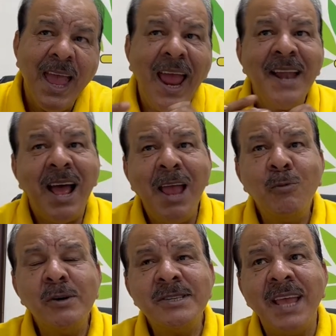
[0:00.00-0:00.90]
And I
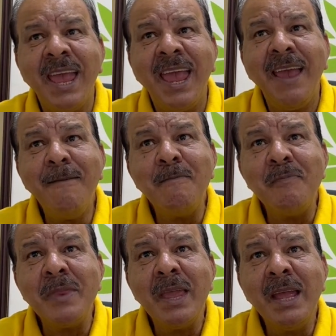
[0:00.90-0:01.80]
would say
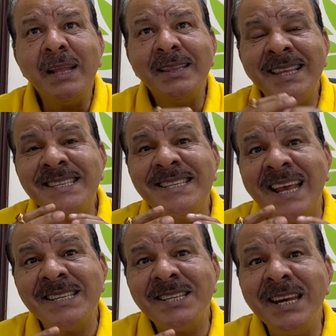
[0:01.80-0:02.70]
this
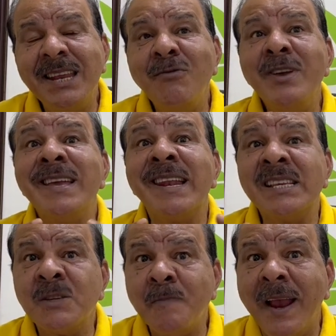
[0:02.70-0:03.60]
destiny we
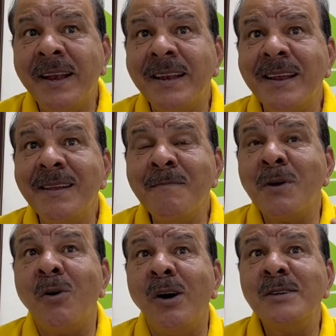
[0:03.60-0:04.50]
respect
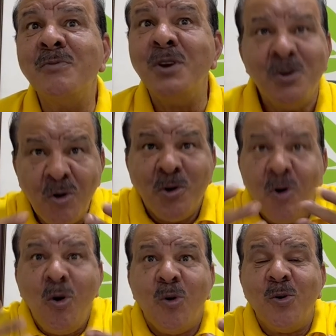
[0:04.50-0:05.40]
because we don't
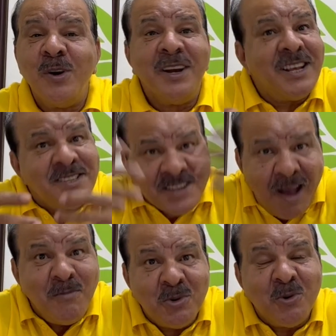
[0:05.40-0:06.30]
know. It has
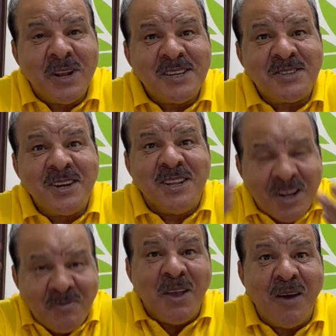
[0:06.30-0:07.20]
come through destiny
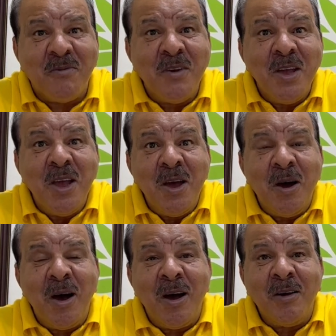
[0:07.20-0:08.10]
that we
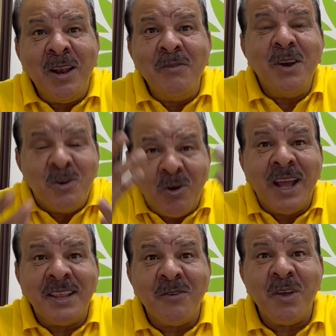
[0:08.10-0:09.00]
are living
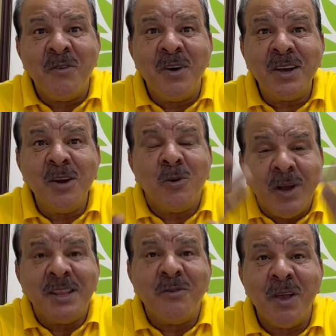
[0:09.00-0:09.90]
together, we are working
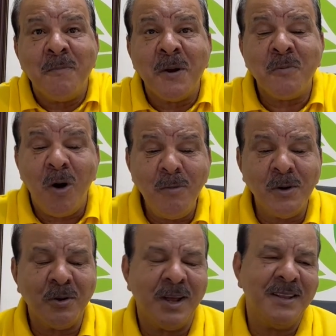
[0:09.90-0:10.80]
together, we are performing
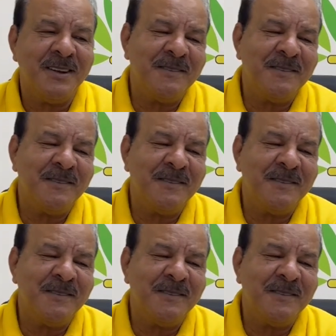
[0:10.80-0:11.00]
together.